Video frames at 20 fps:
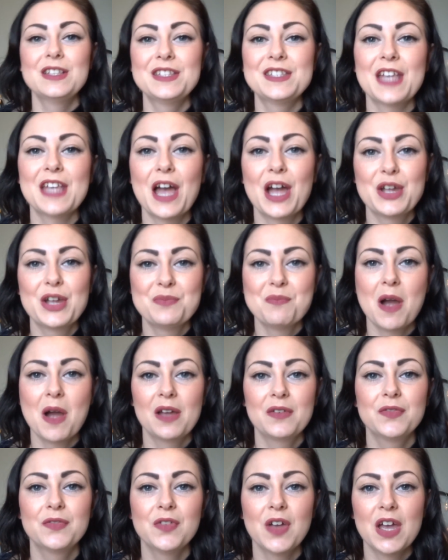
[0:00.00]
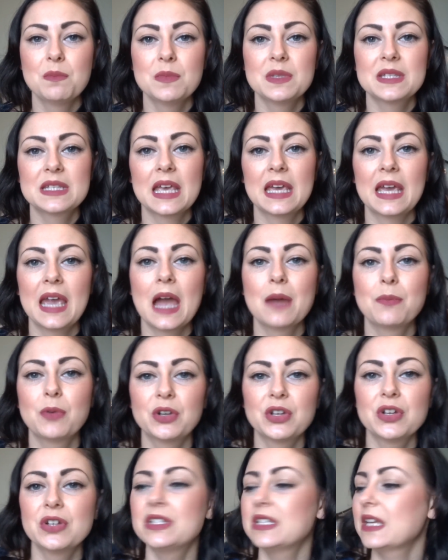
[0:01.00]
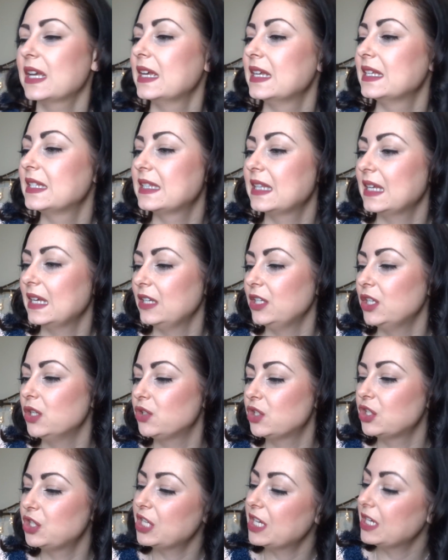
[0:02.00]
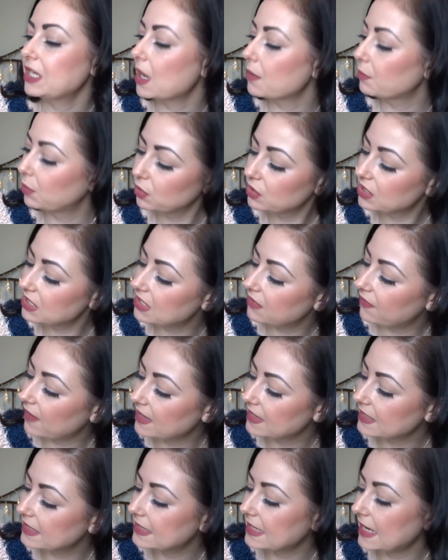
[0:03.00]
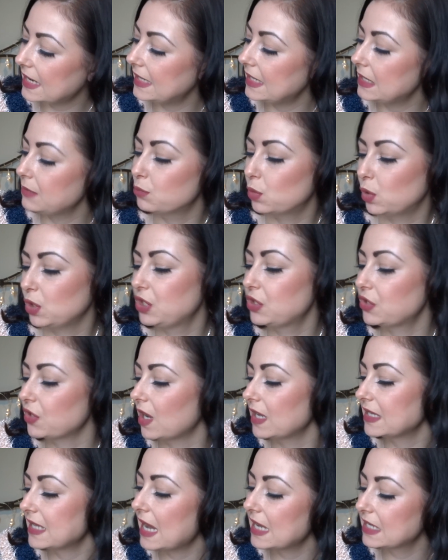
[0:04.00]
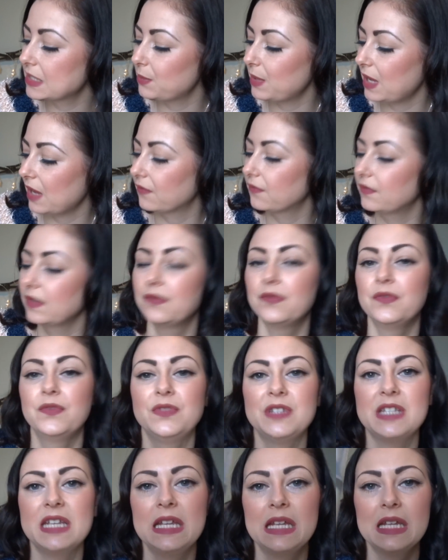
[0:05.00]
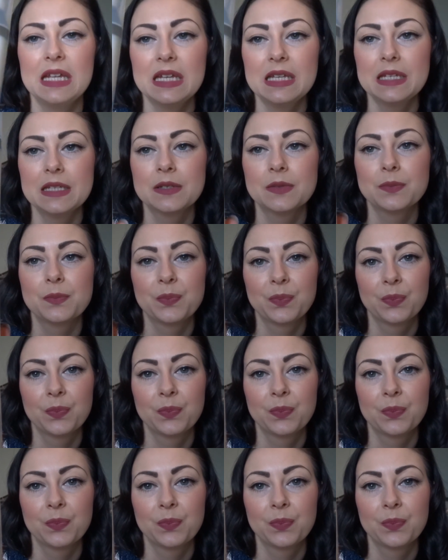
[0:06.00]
So my first skincare product is the Neutrogena Multi Defense Daily Moisturiser SPF 15.